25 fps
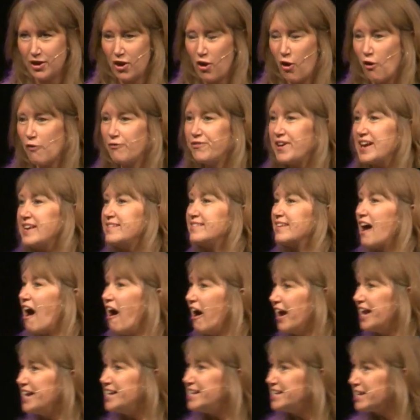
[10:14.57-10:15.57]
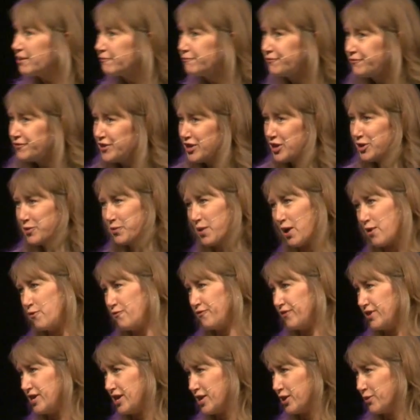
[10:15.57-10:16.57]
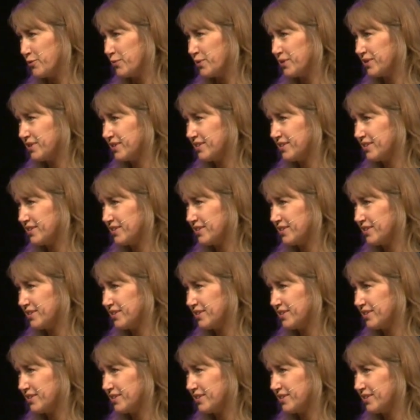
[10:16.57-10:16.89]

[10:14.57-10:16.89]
of his I love you over you,